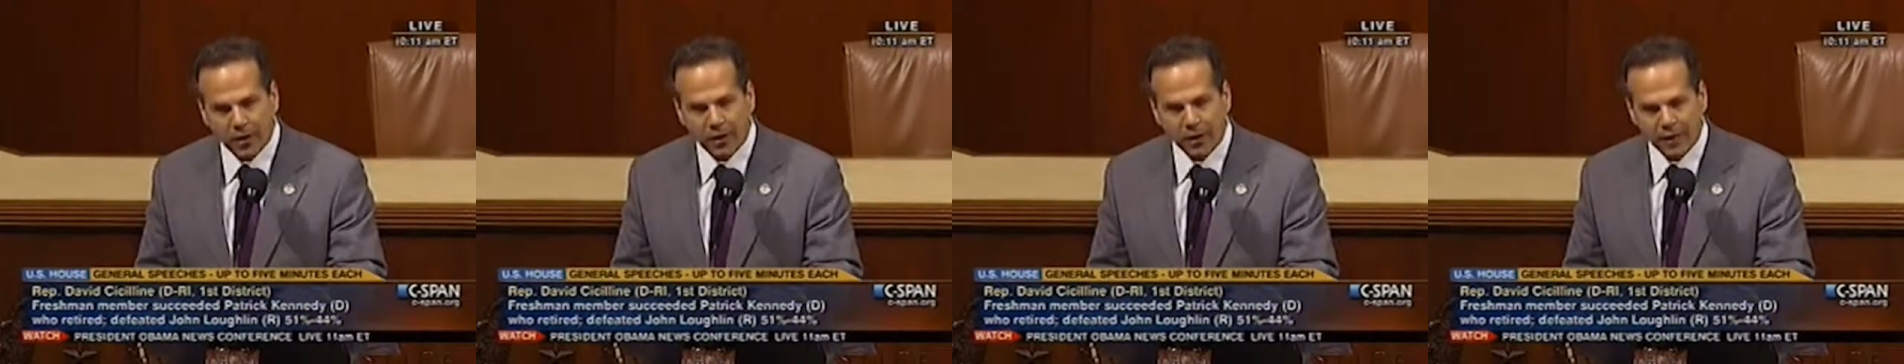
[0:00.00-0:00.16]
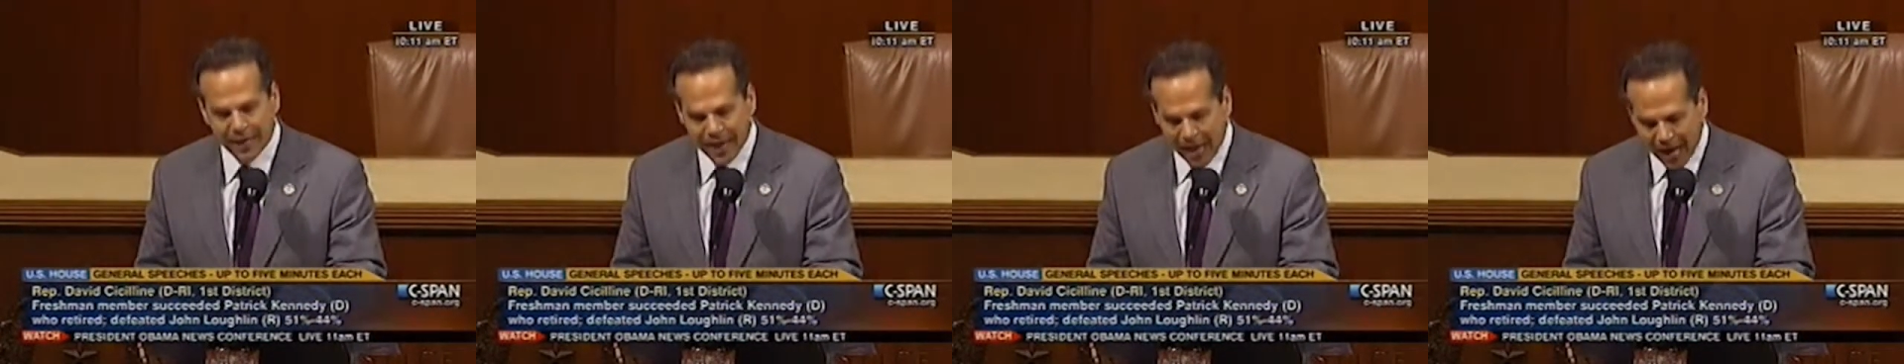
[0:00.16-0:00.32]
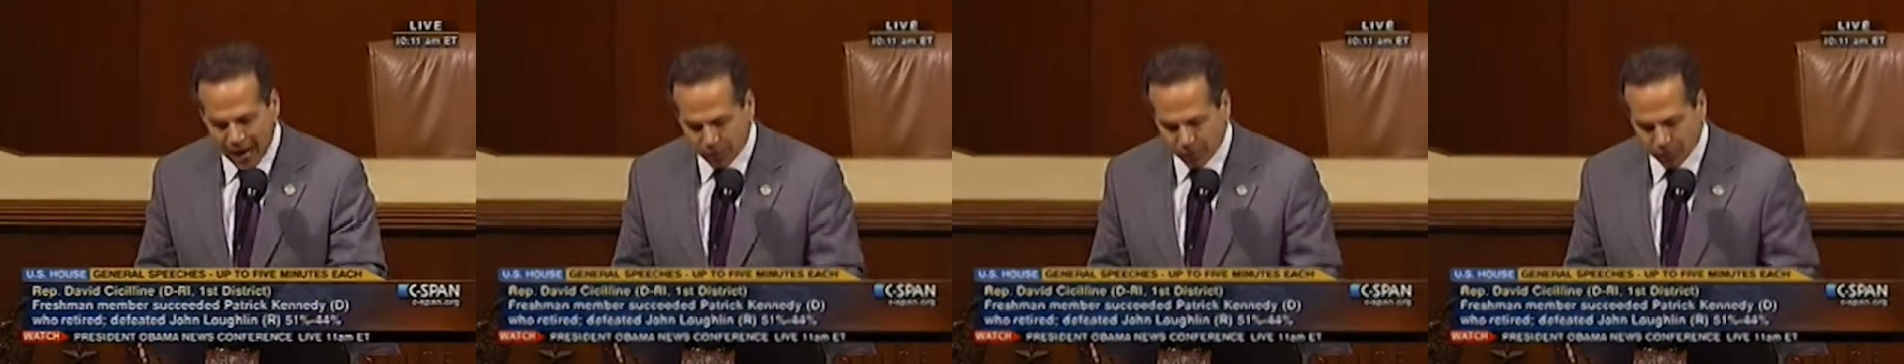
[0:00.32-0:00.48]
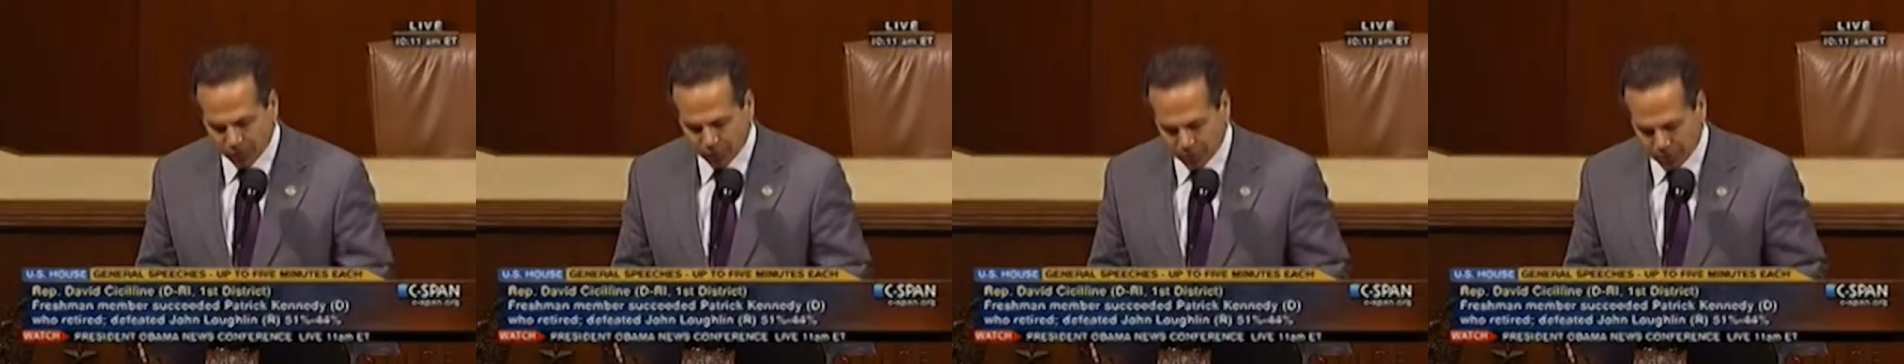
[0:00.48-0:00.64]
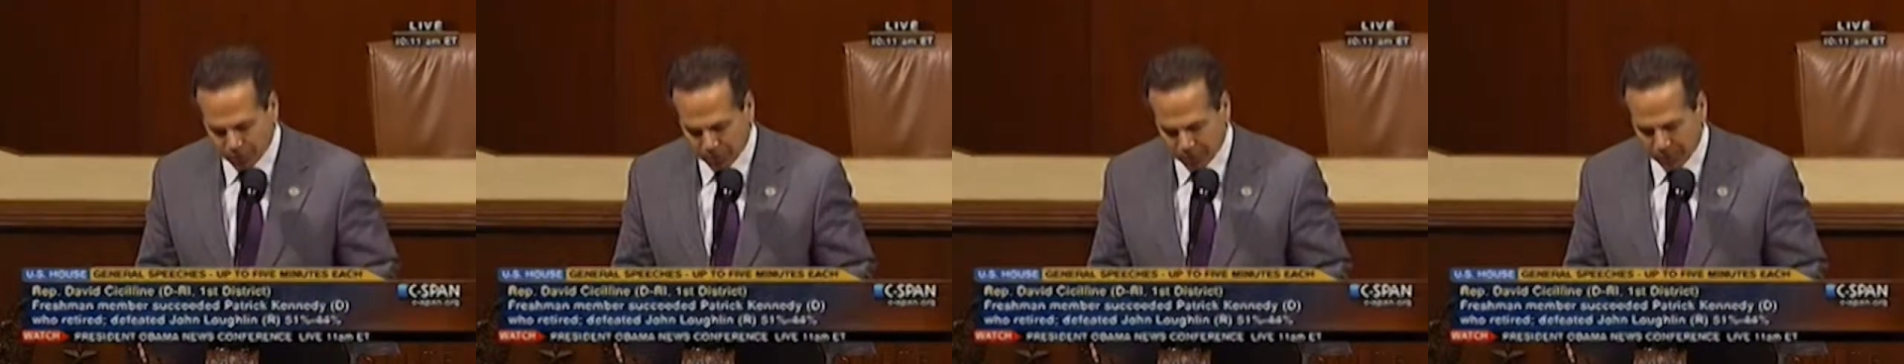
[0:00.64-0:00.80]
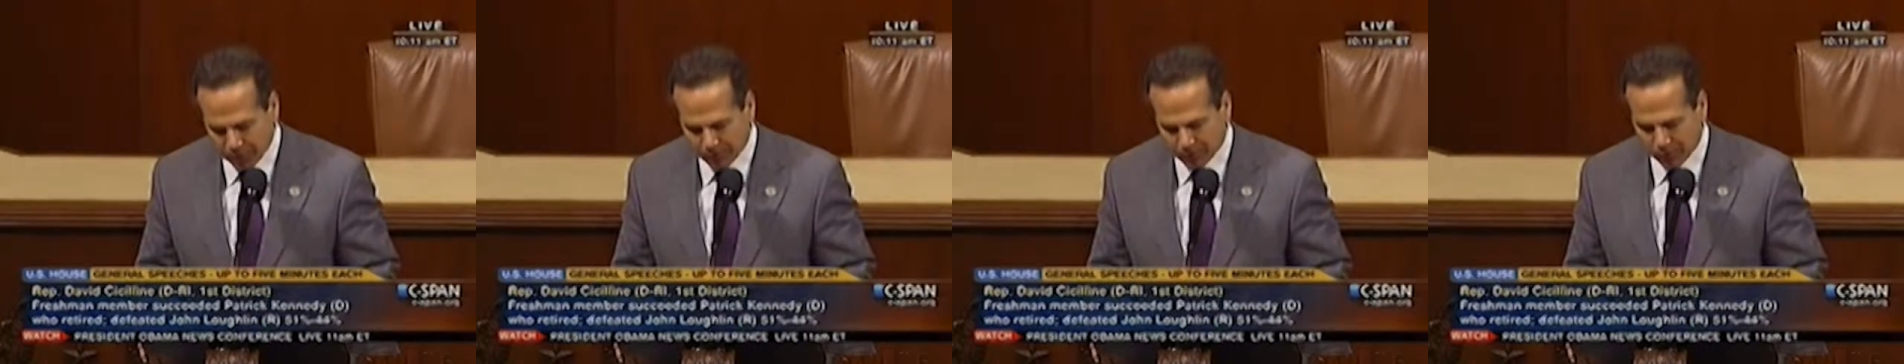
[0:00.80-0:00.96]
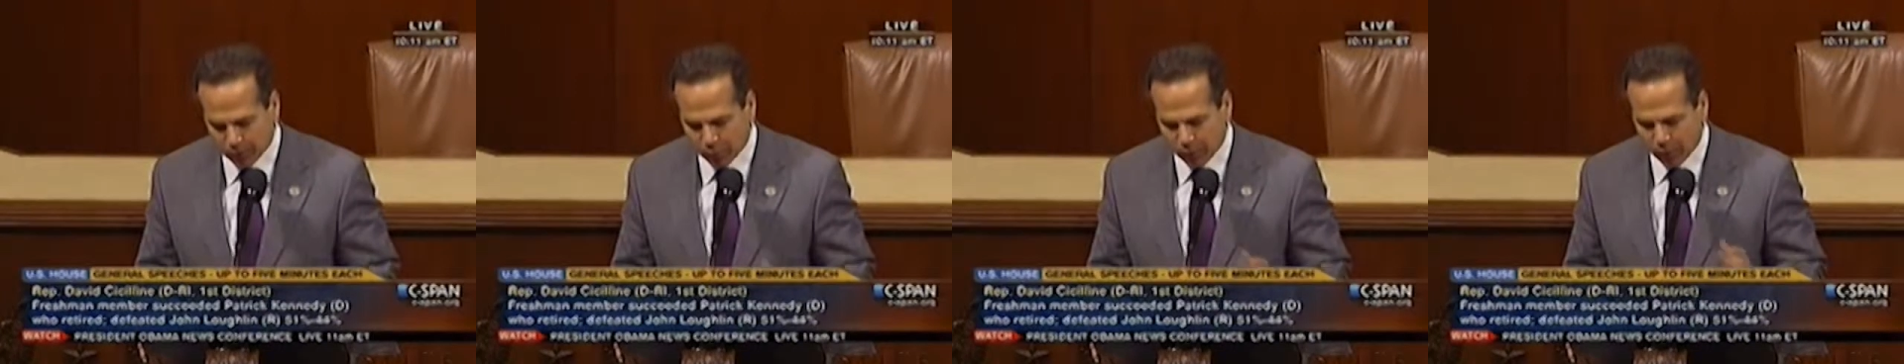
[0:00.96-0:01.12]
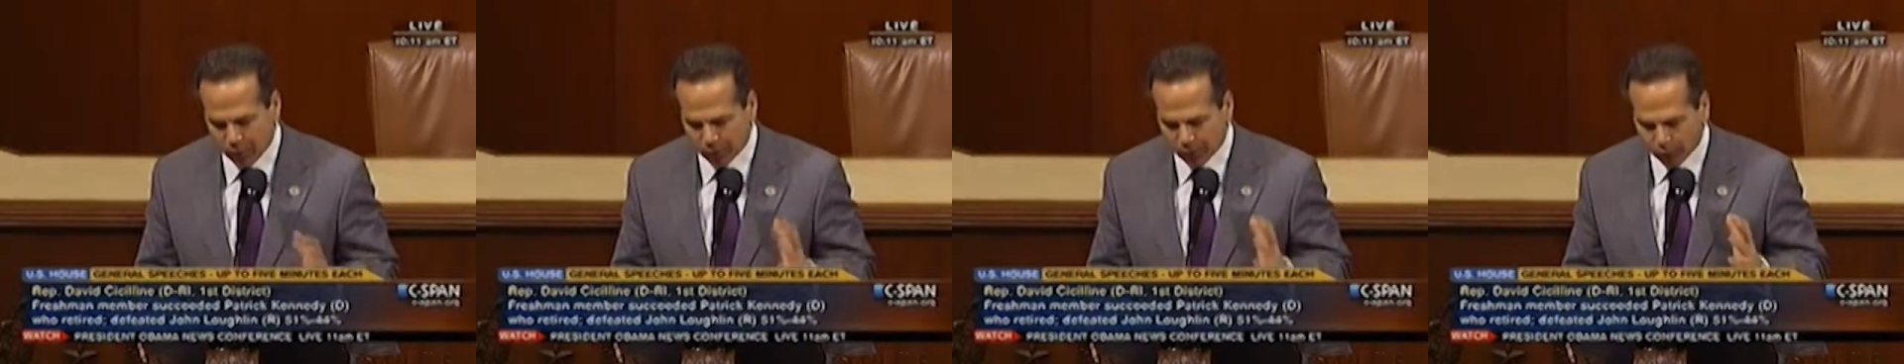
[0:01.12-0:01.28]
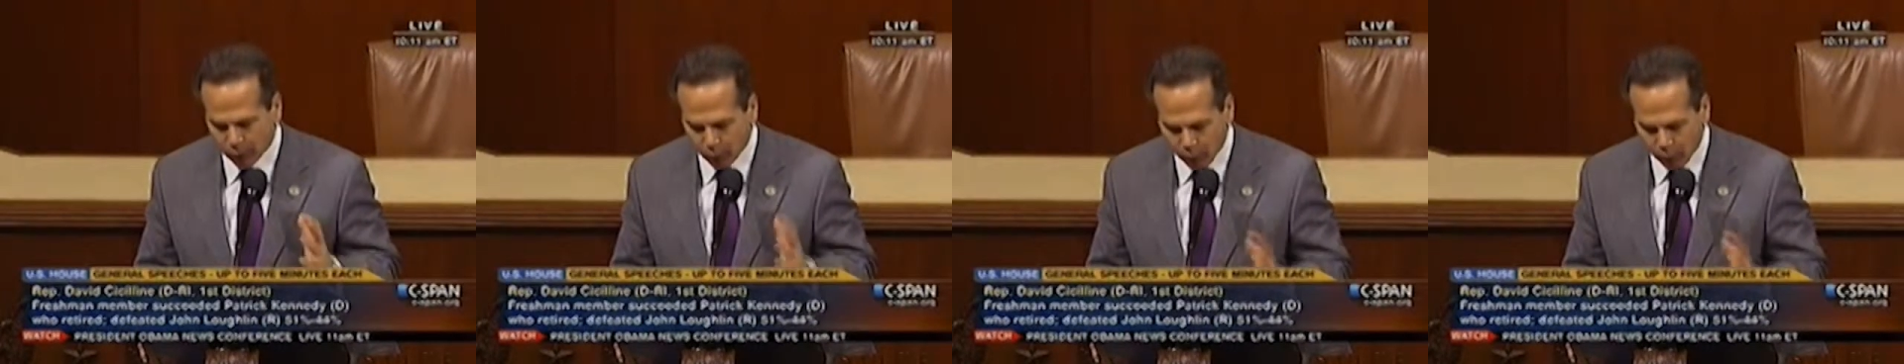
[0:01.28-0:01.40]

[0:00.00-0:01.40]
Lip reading: are not with the people who have